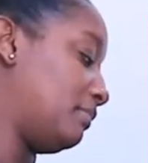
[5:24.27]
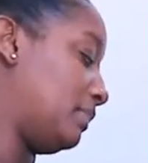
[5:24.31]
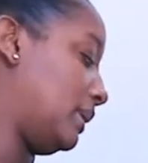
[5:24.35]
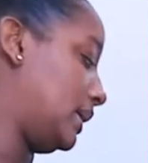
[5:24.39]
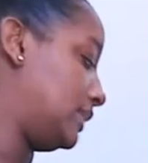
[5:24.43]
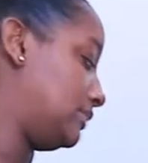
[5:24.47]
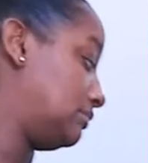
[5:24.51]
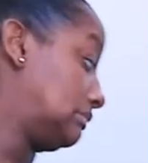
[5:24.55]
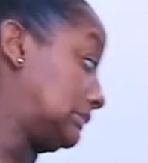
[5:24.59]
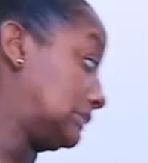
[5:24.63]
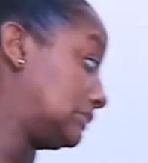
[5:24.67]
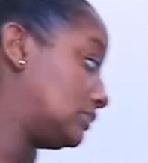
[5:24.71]

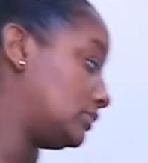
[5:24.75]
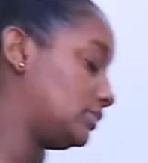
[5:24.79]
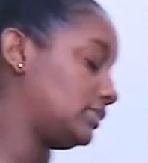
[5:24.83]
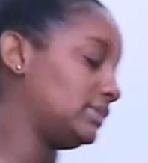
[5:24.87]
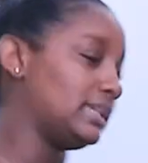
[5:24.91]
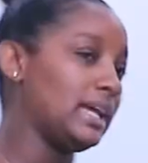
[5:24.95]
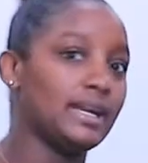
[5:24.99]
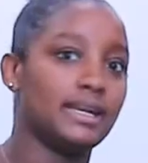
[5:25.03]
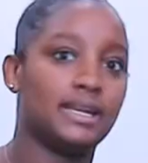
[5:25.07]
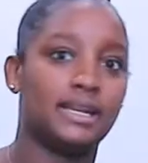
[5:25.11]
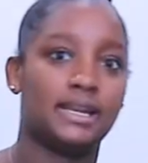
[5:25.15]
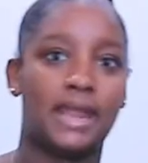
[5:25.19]
but
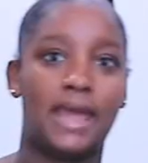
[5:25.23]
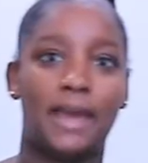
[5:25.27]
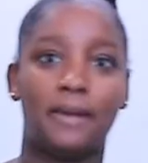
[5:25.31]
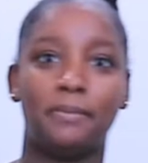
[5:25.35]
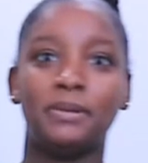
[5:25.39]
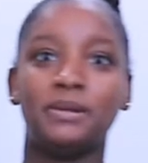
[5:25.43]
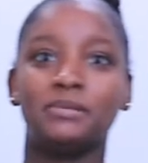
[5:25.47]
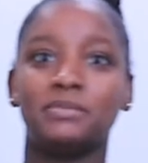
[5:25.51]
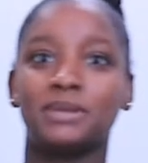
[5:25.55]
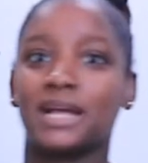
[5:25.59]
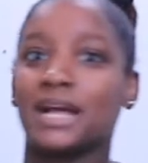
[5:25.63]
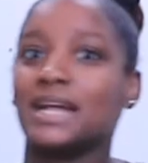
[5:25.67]
that didn't
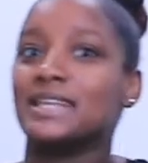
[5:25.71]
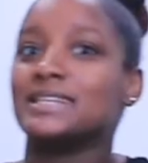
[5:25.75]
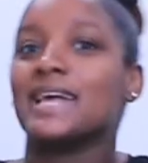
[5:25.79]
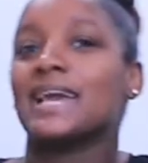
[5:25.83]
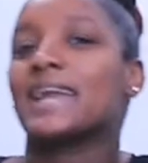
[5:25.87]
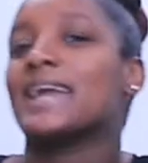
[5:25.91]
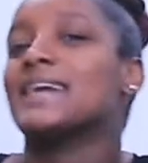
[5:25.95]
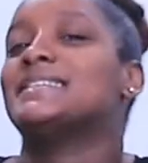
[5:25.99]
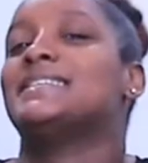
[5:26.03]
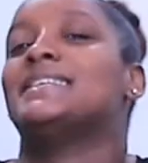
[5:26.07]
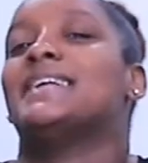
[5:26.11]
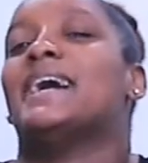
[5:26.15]
happen because, like
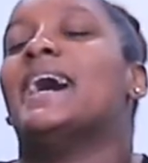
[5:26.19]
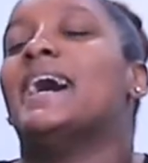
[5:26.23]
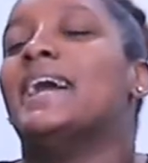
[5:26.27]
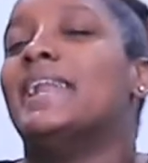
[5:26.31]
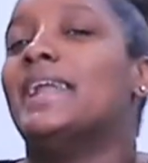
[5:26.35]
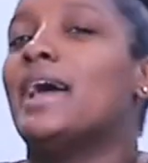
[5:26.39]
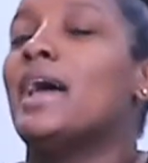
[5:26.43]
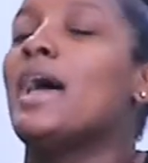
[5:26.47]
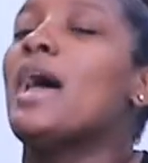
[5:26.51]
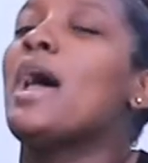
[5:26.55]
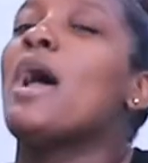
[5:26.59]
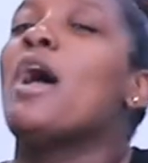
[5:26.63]
I
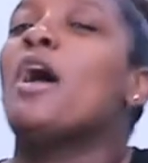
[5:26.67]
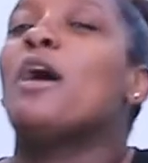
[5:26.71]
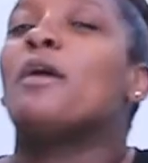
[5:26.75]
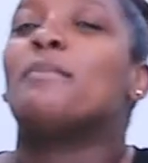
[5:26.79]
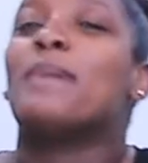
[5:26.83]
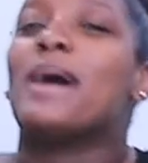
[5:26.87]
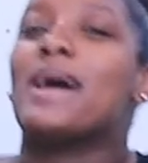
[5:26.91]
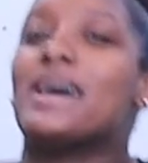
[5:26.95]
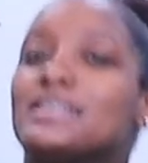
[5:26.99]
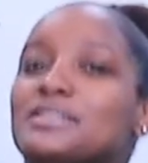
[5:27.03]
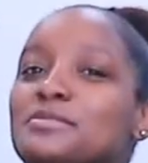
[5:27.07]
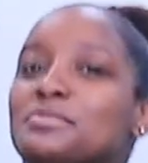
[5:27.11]
said,
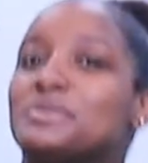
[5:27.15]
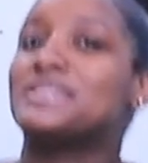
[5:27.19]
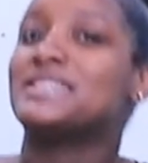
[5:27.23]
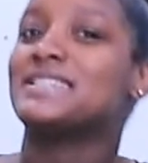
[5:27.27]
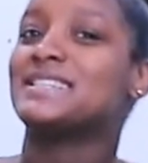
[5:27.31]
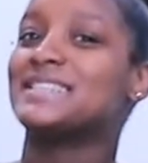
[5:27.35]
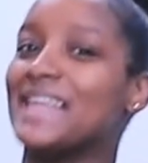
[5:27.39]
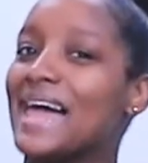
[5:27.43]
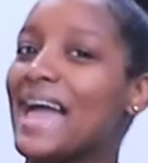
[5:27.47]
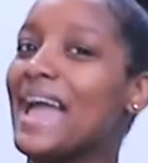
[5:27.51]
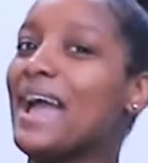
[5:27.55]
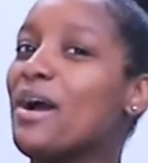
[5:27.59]
my husband is
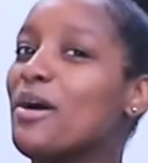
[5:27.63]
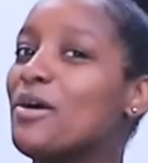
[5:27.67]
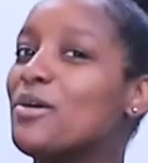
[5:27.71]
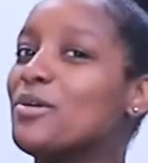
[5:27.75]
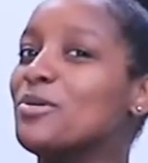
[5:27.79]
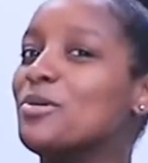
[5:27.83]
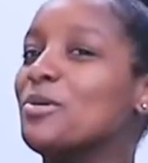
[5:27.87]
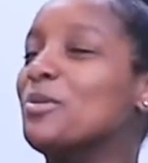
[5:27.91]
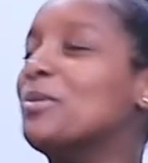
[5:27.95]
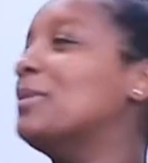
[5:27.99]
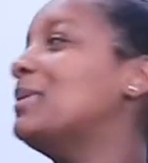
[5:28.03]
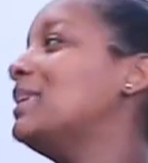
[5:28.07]

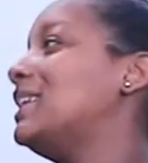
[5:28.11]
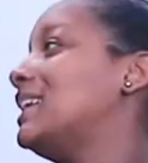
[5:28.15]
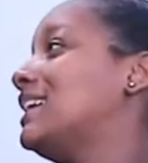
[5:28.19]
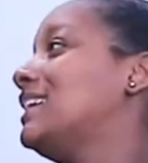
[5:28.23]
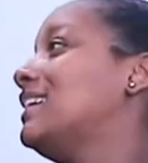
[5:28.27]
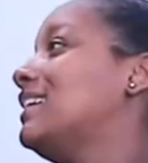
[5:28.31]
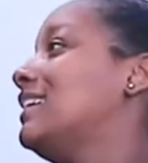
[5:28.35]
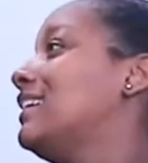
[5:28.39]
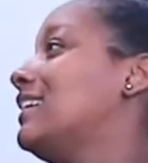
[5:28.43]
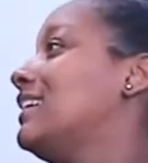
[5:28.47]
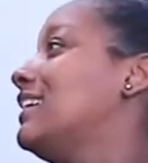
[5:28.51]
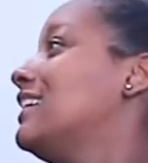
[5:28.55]
loud.
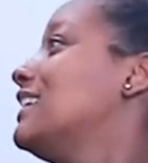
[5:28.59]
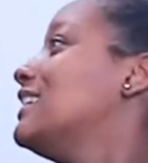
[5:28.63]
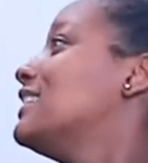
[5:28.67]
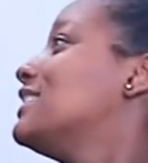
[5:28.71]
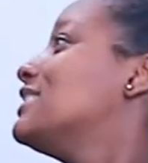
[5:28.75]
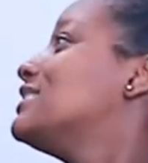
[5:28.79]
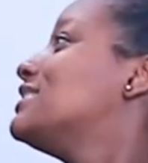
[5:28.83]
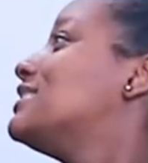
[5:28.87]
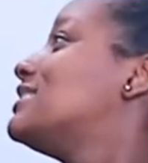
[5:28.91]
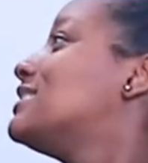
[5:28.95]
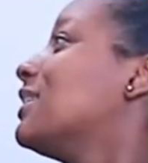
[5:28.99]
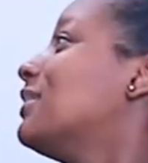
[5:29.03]

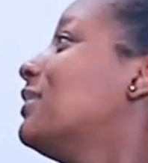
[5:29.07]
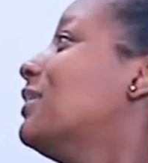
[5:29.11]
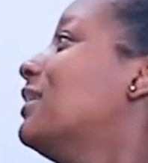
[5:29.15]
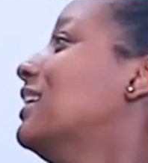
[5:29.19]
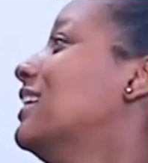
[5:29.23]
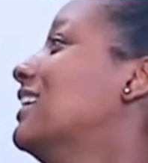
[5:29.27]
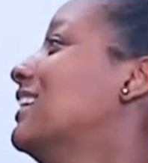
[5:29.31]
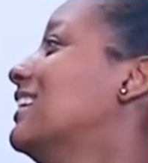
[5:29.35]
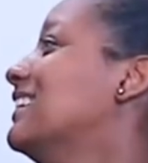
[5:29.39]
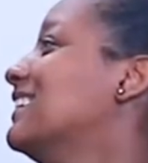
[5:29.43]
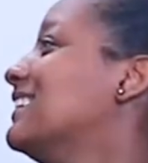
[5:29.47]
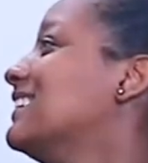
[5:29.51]
So
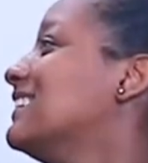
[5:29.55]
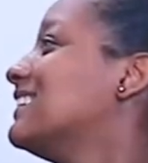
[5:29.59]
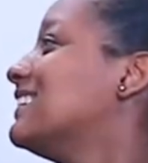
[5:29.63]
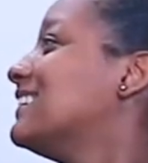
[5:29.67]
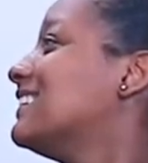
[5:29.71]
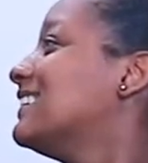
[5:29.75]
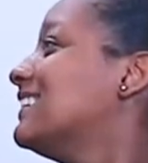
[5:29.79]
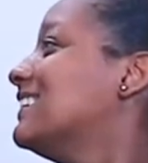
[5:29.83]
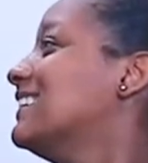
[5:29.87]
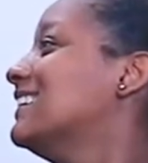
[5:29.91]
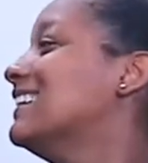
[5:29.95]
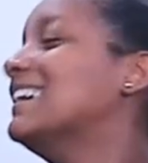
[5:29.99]

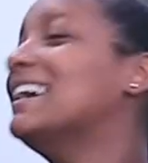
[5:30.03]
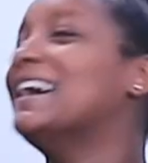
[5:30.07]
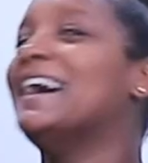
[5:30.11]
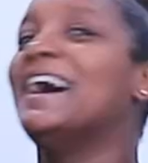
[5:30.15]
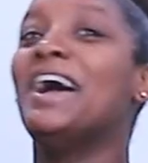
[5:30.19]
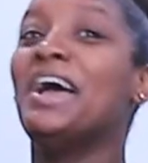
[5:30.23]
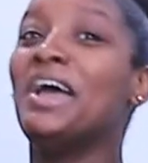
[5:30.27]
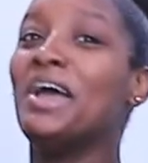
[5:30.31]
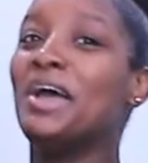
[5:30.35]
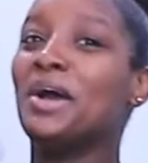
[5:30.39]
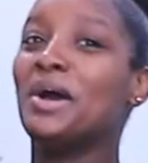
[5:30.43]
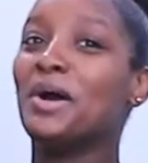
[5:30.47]

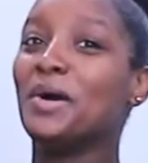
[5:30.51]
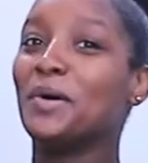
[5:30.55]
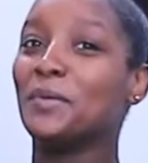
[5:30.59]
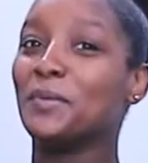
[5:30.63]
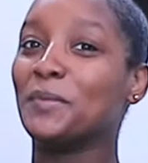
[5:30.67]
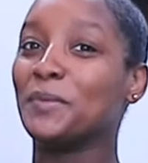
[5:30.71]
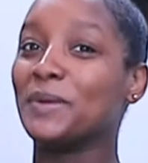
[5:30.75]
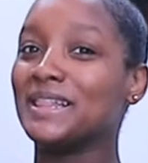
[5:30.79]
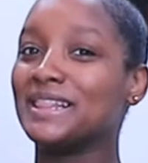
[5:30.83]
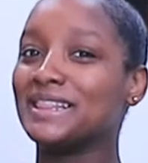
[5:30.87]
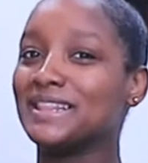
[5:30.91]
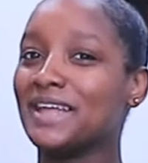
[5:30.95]

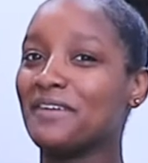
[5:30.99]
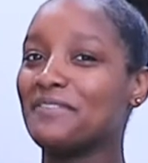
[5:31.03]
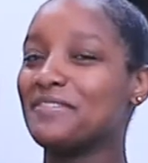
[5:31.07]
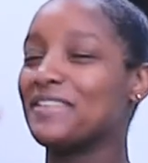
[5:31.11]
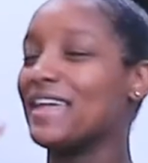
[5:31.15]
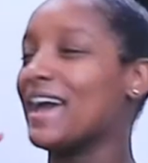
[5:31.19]
we love